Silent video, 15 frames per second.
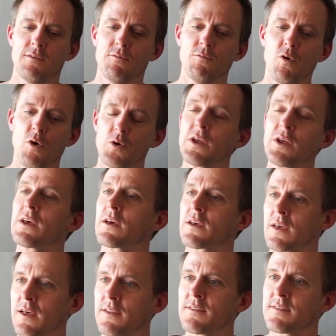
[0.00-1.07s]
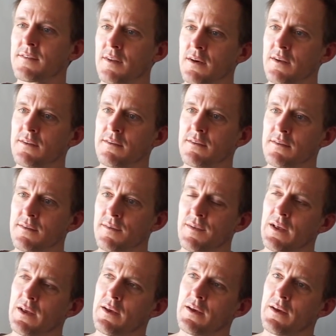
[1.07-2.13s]
voting against us
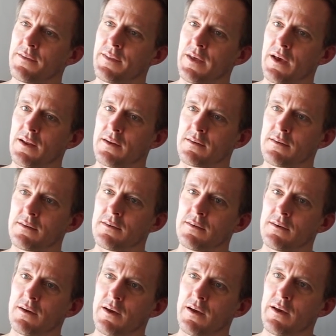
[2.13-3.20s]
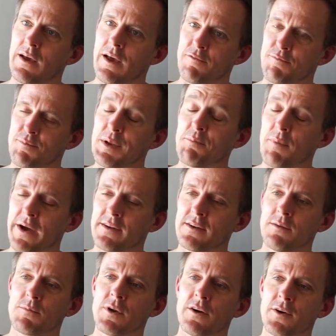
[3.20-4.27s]
that have been my
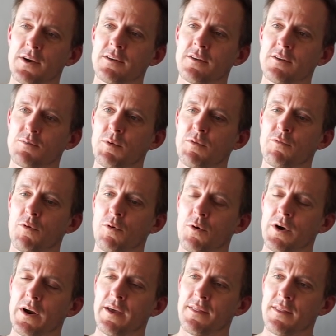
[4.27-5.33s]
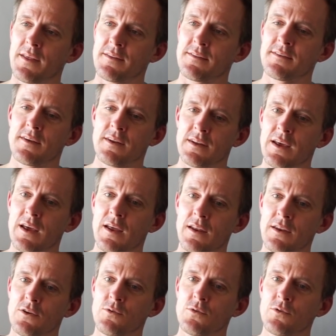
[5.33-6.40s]
team directors before and that said
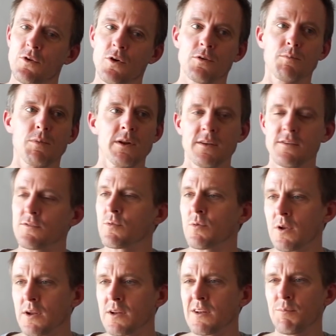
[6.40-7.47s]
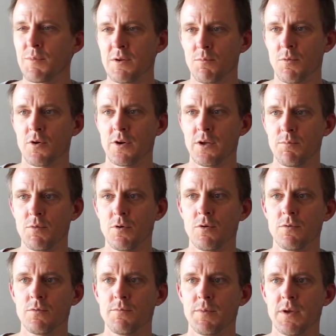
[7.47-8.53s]
can you not please do a little bit more
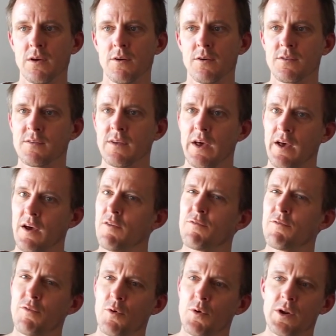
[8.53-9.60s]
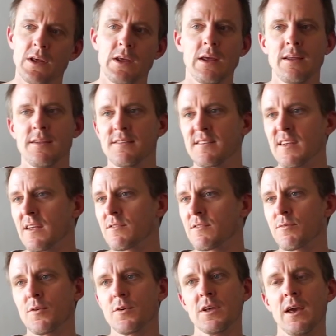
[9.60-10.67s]
EPO because 46
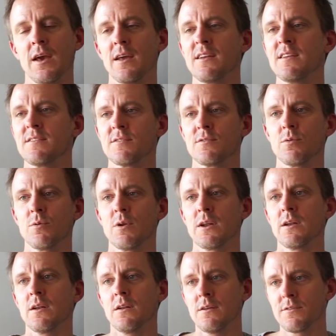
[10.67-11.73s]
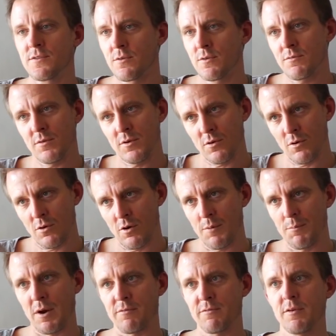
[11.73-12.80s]
48 is too little so if you go
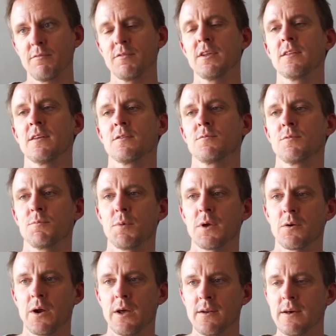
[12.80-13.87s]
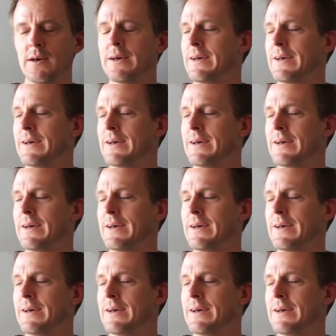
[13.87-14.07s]
above 50 that would be great